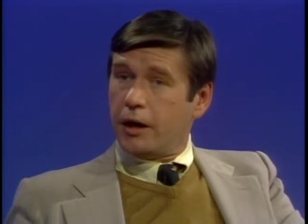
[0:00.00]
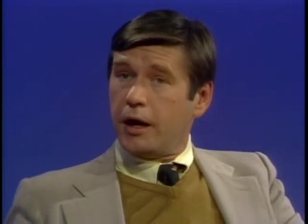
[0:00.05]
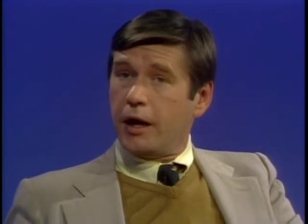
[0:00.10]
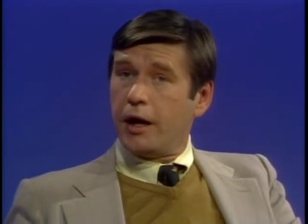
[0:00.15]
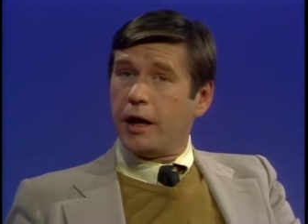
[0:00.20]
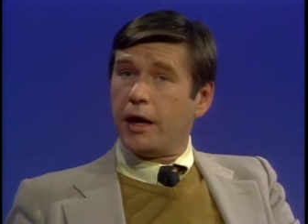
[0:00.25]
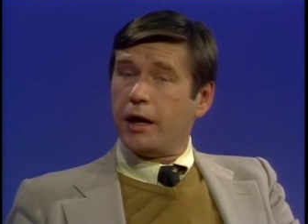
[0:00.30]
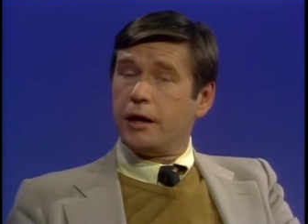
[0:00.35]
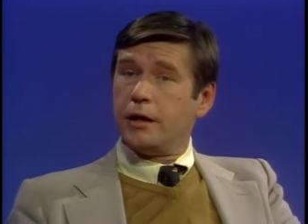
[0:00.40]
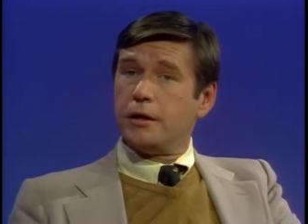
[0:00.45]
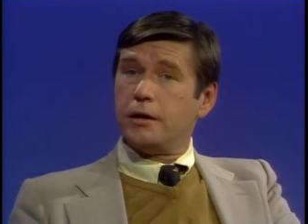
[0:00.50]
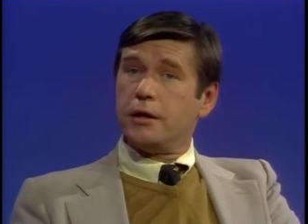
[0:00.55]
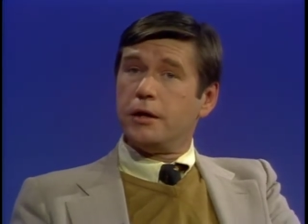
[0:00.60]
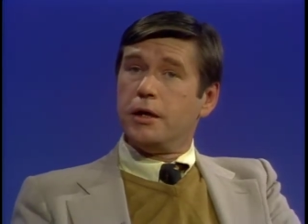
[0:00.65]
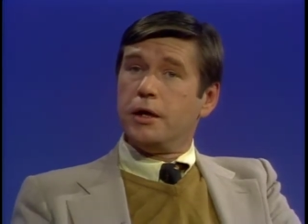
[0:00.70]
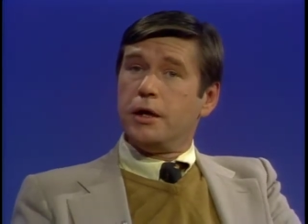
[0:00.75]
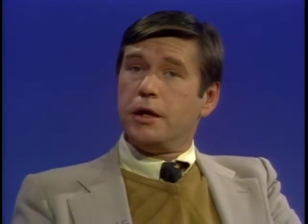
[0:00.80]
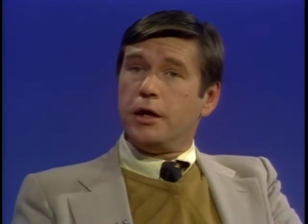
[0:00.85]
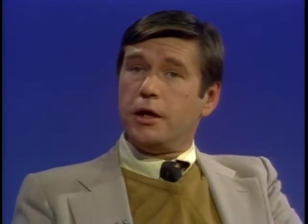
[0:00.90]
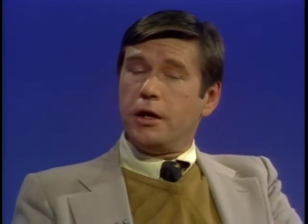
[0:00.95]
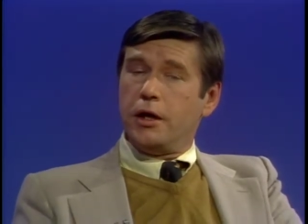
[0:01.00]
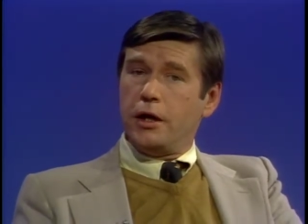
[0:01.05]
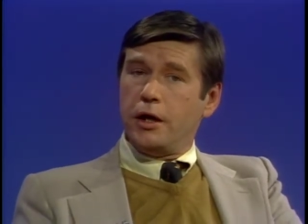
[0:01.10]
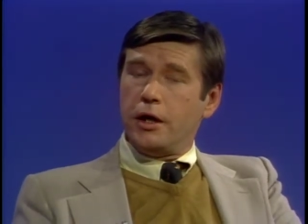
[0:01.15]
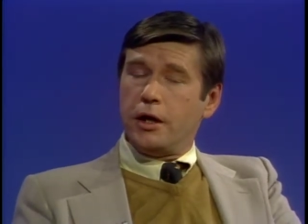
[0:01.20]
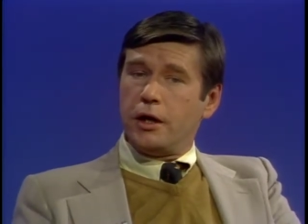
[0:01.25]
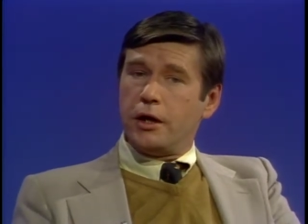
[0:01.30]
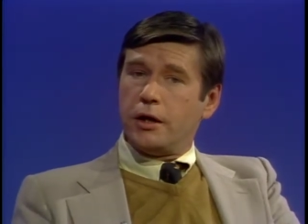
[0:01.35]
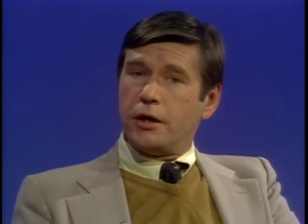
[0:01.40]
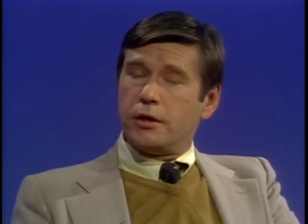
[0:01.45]
And
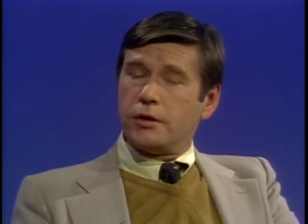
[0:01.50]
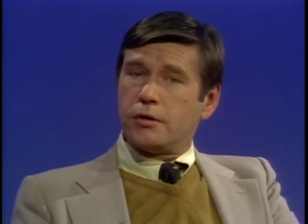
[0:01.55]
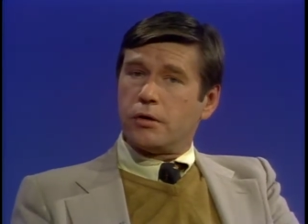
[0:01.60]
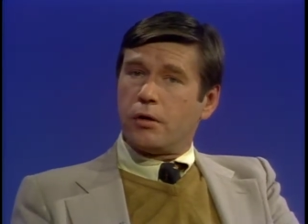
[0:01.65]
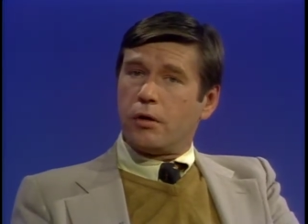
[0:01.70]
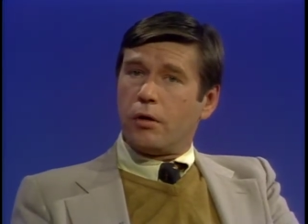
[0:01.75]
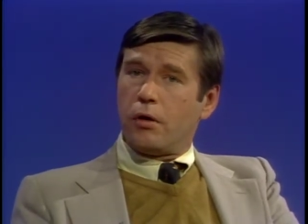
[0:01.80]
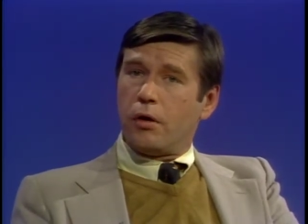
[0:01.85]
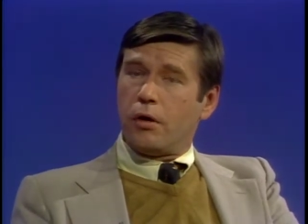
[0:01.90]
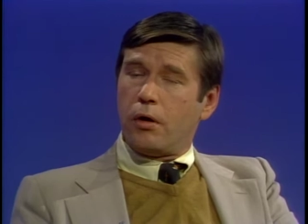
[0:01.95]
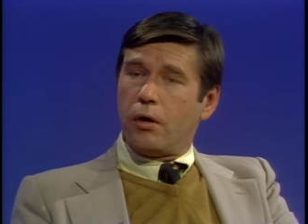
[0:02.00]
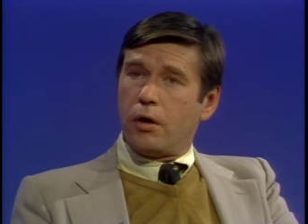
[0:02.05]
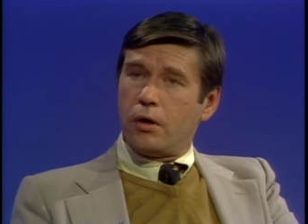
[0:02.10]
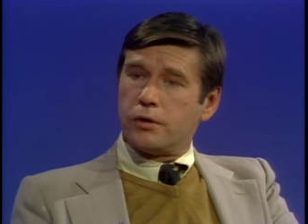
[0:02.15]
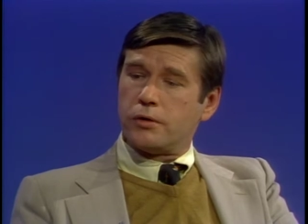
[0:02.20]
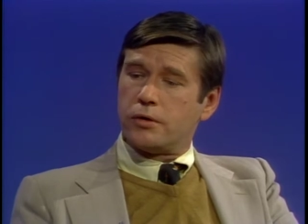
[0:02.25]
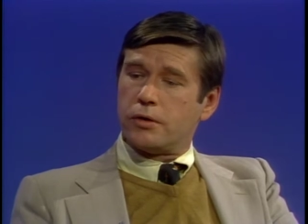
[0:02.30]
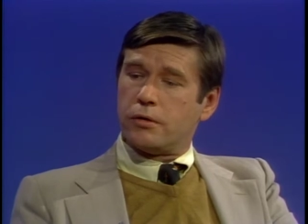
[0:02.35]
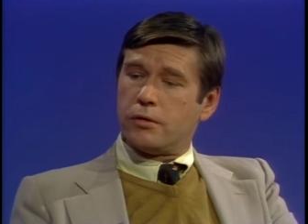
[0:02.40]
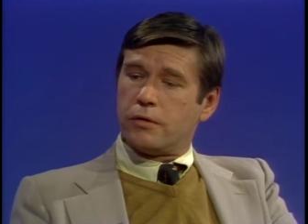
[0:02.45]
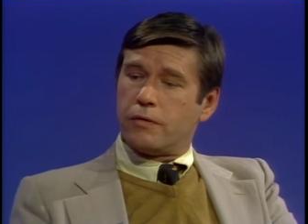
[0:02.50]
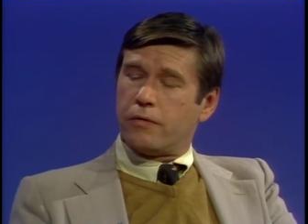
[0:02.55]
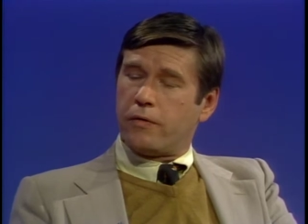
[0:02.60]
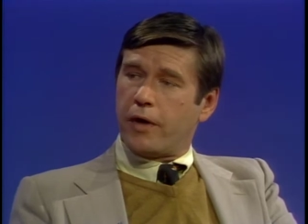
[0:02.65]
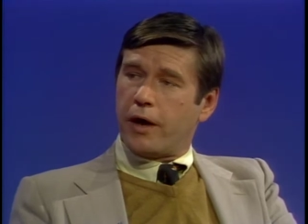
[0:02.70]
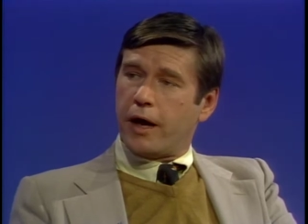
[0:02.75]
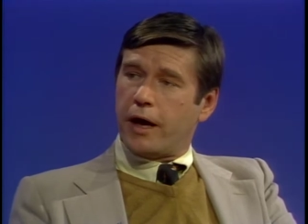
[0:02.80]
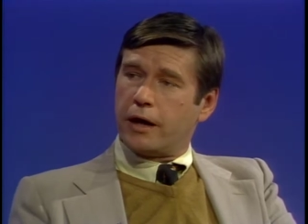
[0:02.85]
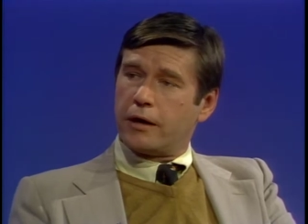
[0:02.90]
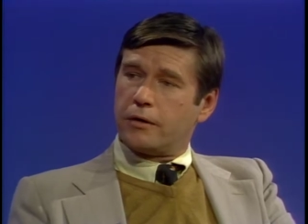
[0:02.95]
it is also the
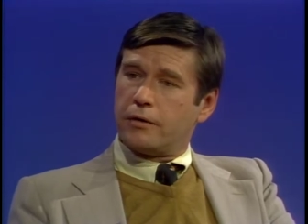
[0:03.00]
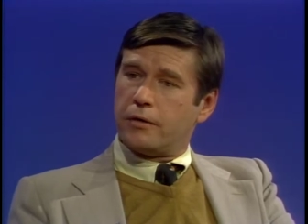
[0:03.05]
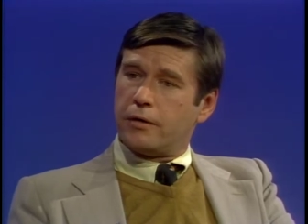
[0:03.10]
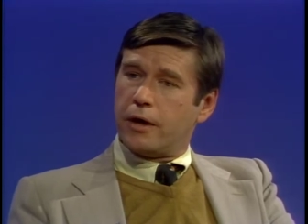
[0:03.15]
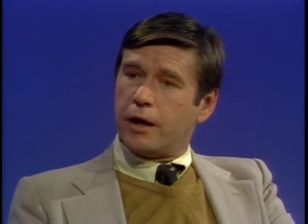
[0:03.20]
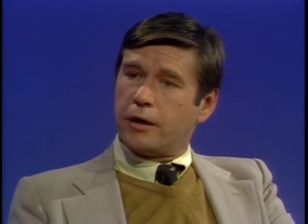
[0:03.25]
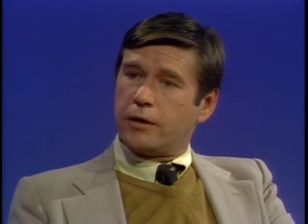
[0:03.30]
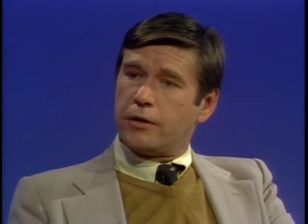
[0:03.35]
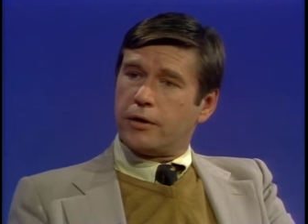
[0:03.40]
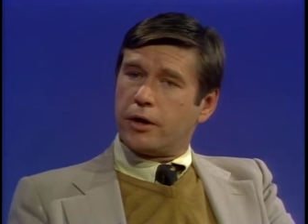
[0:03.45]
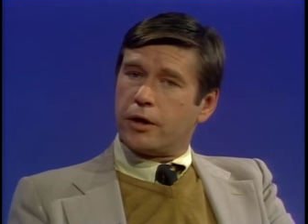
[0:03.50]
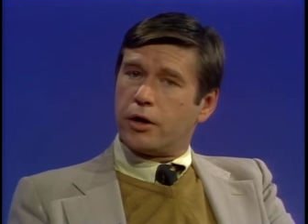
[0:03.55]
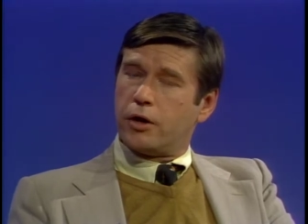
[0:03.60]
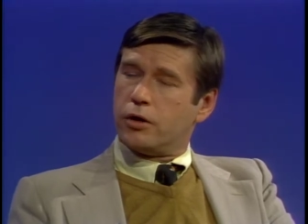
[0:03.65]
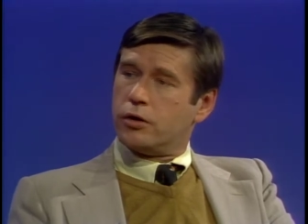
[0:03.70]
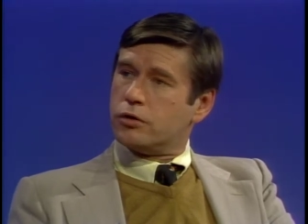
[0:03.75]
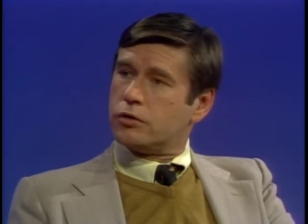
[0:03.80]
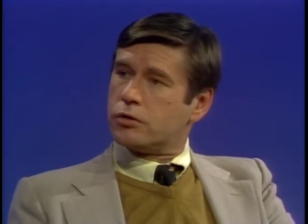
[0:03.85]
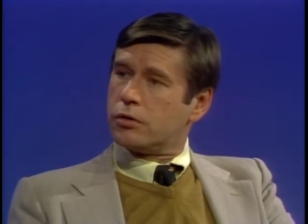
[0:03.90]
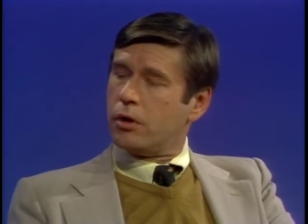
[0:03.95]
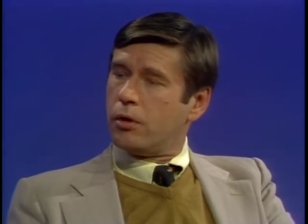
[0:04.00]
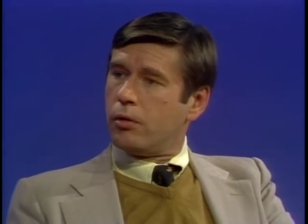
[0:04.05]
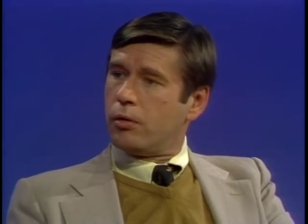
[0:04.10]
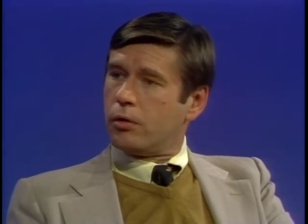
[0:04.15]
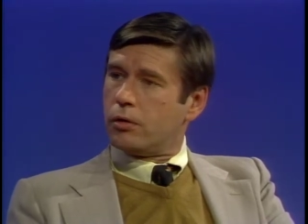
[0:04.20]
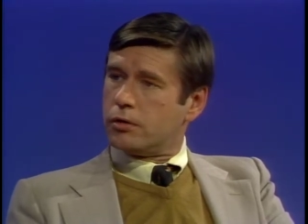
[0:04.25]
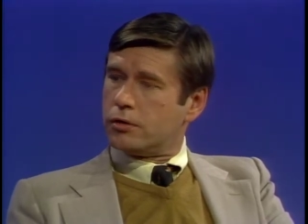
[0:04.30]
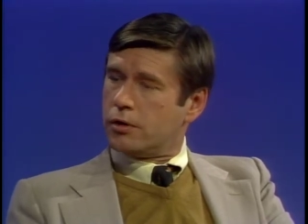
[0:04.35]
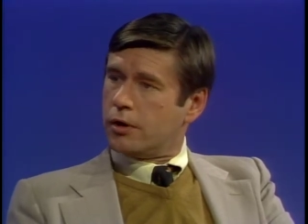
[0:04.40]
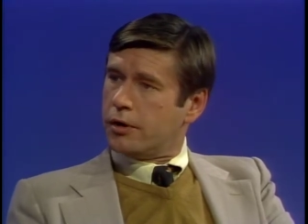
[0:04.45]
fact that the
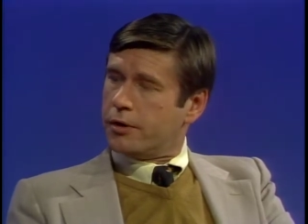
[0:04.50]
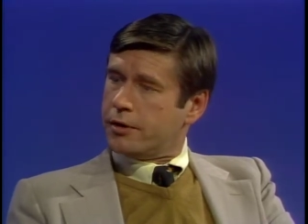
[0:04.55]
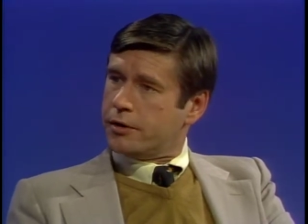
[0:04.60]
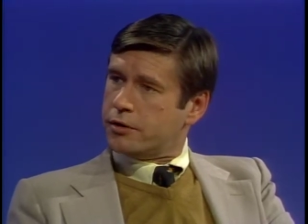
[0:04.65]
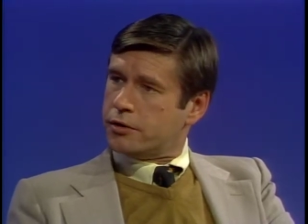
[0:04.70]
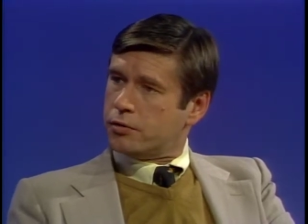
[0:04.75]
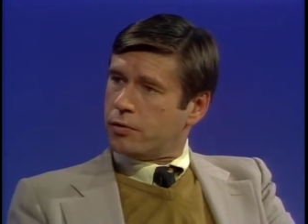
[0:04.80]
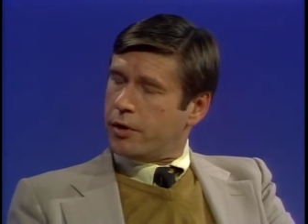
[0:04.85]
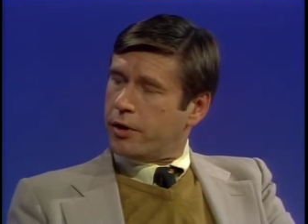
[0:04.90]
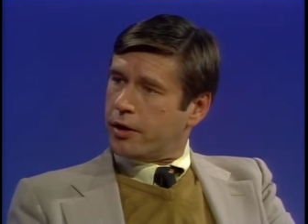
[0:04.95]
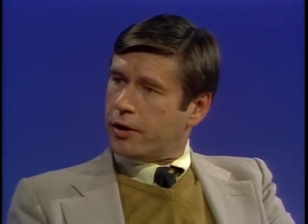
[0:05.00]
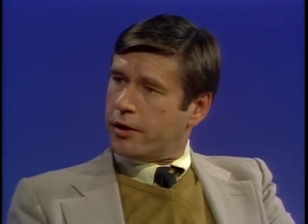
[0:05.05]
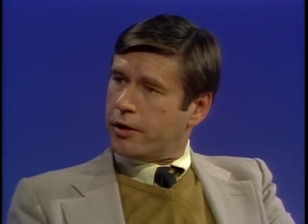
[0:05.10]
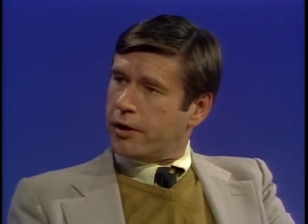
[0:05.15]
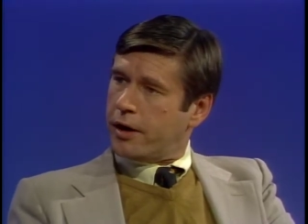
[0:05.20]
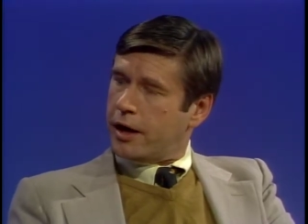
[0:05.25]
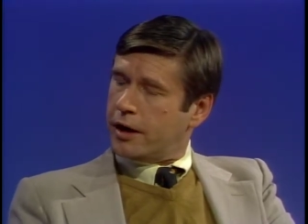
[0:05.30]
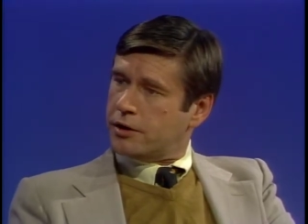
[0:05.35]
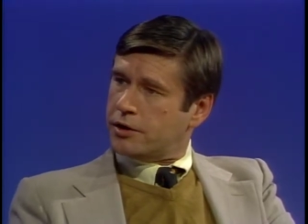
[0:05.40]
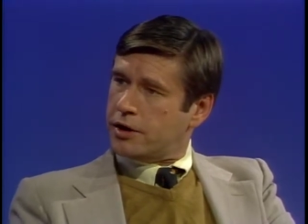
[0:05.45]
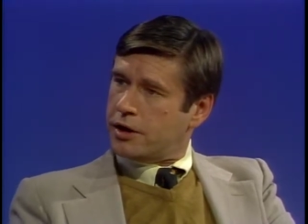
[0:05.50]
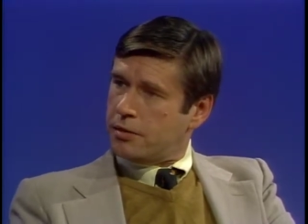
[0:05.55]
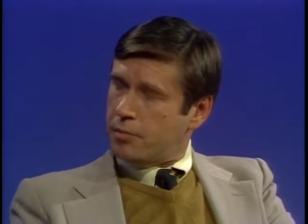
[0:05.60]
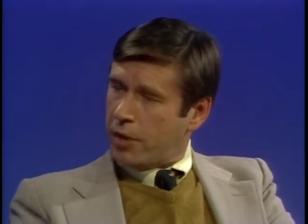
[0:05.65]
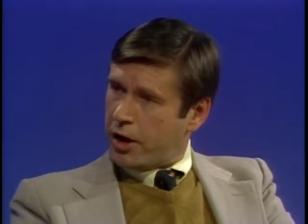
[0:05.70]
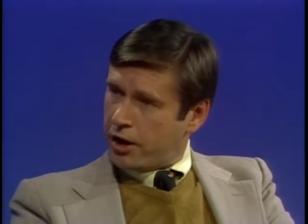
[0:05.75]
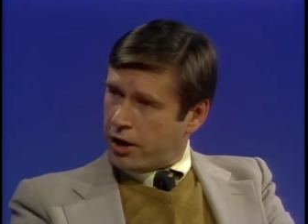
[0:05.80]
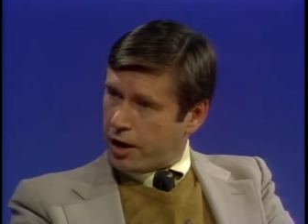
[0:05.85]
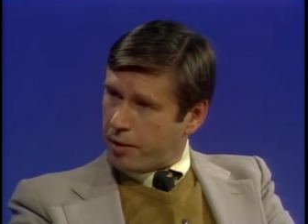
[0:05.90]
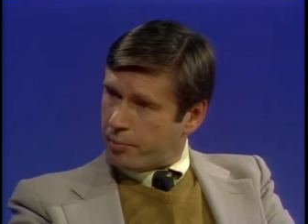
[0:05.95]
controls on this swindler as he
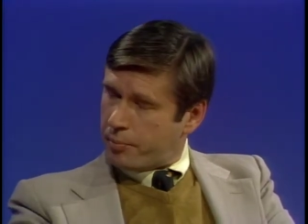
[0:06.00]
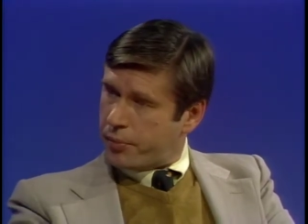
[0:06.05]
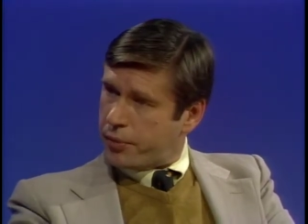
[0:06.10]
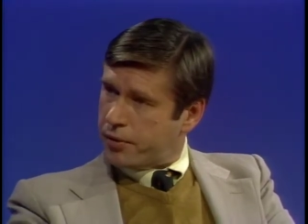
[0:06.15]
made up